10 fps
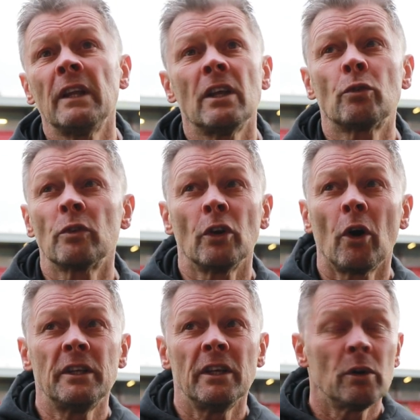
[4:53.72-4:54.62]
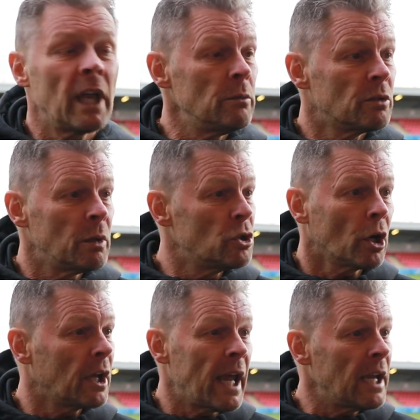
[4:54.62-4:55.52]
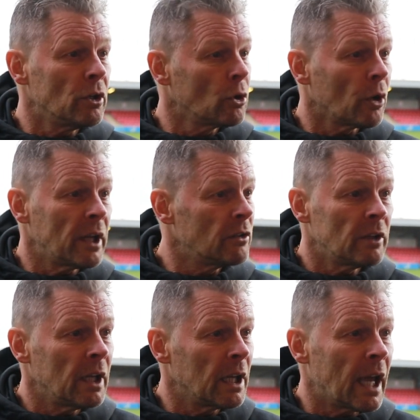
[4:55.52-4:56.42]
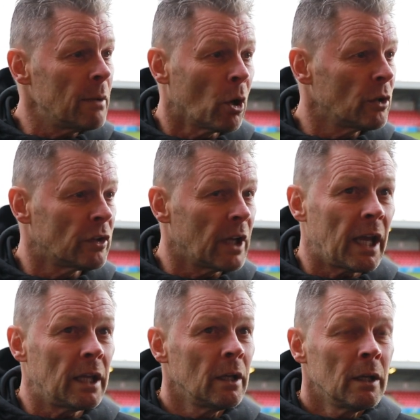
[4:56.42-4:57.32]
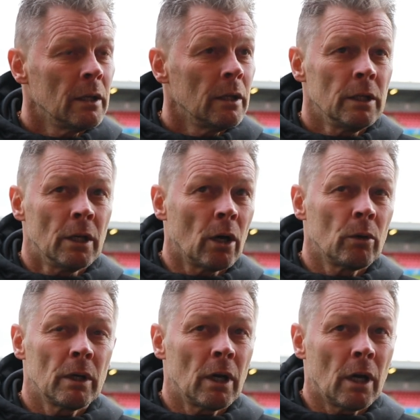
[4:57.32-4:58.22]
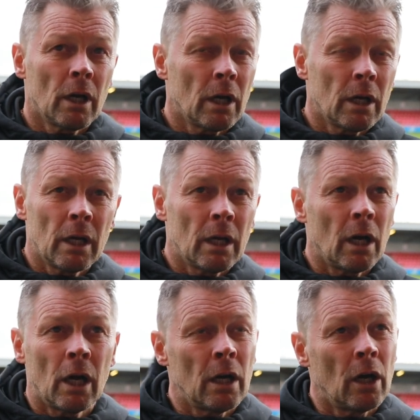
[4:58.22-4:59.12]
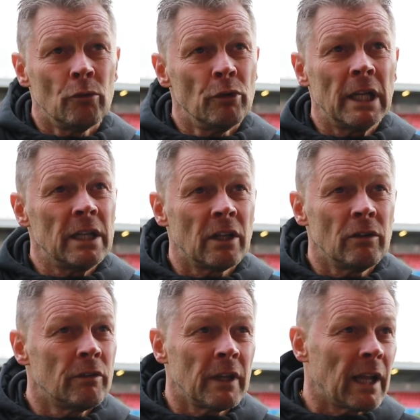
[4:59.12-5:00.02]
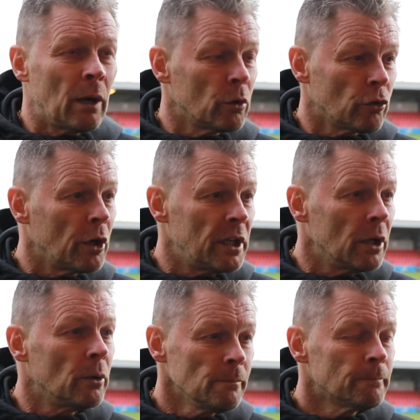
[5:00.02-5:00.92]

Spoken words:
Think this was an ideal game to be chucking Aidan on in a game like today. You know, I really didn't think that was ideal.